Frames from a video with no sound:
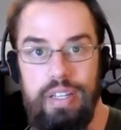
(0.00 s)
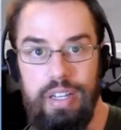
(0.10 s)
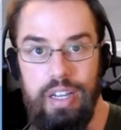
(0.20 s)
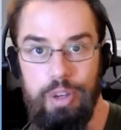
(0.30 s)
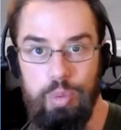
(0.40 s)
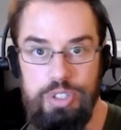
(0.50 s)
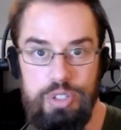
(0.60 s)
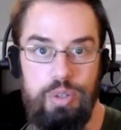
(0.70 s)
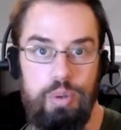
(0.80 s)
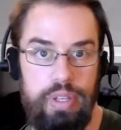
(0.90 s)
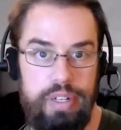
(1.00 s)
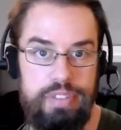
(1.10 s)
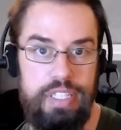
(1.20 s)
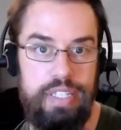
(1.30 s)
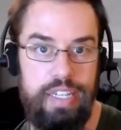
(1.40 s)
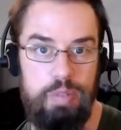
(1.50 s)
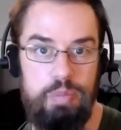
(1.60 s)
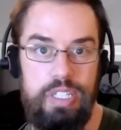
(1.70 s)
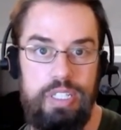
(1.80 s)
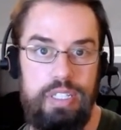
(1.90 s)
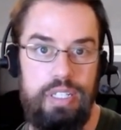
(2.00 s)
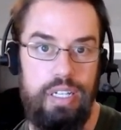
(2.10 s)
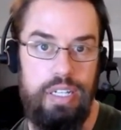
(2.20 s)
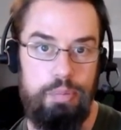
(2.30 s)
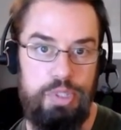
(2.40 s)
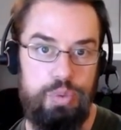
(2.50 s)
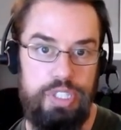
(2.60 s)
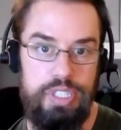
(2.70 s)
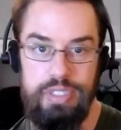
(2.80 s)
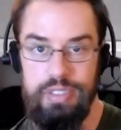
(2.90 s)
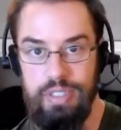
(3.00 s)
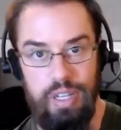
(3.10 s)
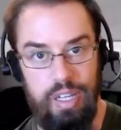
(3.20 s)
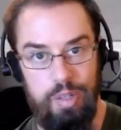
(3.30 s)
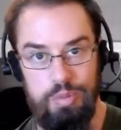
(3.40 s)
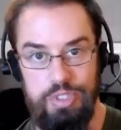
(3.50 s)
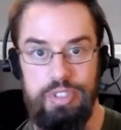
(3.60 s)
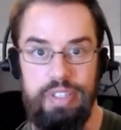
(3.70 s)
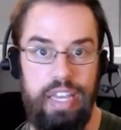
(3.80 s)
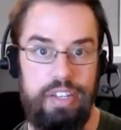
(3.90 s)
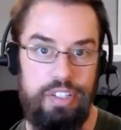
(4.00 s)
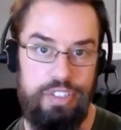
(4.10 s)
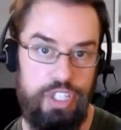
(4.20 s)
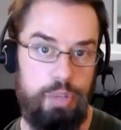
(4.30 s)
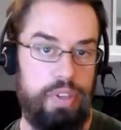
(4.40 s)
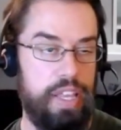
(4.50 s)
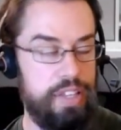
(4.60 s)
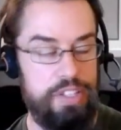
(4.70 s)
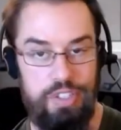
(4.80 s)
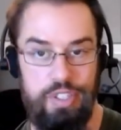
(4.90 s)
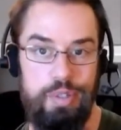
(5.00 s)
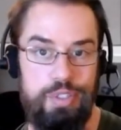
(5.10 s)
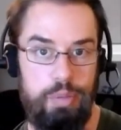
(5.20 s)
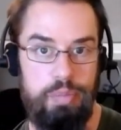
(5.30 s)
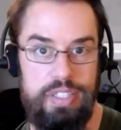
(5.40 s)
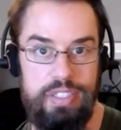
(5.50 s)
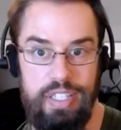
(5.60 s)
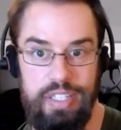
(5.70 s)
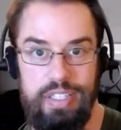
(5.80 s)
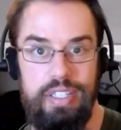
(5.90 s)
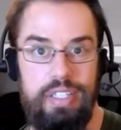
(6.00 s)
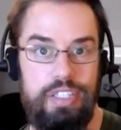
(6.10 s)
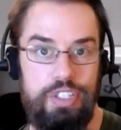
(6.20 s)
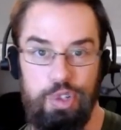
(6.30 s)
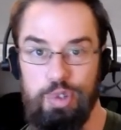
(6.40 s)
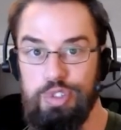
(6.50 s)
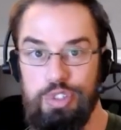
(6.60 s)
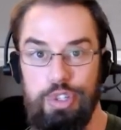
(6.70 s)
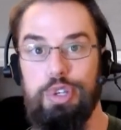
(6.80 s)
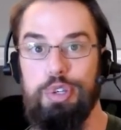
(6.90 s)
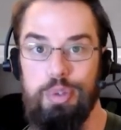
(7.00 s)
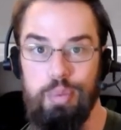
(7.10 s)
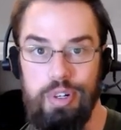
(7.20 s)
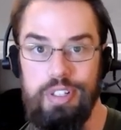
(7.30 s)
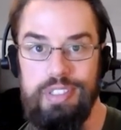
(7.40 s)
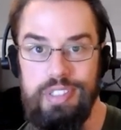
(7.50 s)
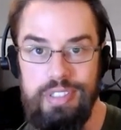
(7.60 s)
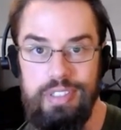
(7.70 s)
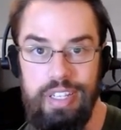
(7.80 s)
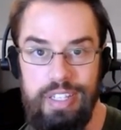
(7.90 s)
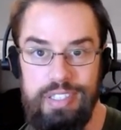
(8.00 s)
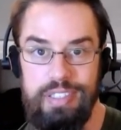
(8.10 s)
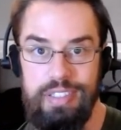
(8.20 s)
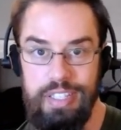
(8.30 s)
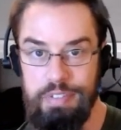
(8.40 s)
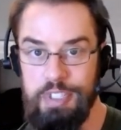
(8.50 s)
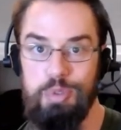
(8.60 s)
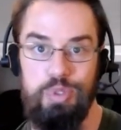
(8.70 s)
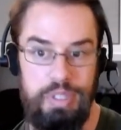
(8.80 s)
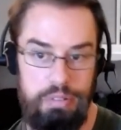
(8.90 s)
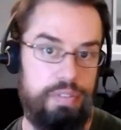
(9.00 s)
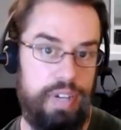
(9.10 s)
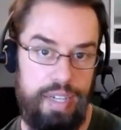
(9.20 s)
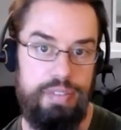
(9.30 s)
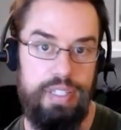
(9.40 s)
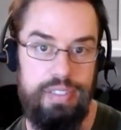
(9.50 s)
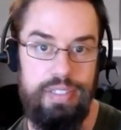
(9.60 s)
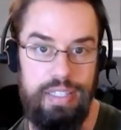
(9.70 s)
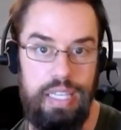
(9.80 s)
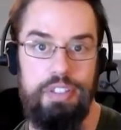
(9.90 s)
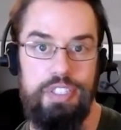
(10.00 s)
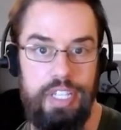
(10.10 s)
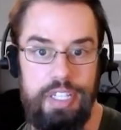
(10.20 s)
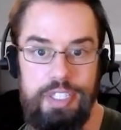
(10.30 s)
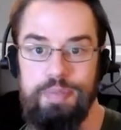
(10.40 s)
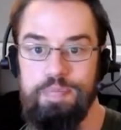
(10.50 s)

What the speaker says: There wasn't a whole lot of lead time between that jump, and that's a huge jump. That's like nuclear war is the difference between level 5 and level 6.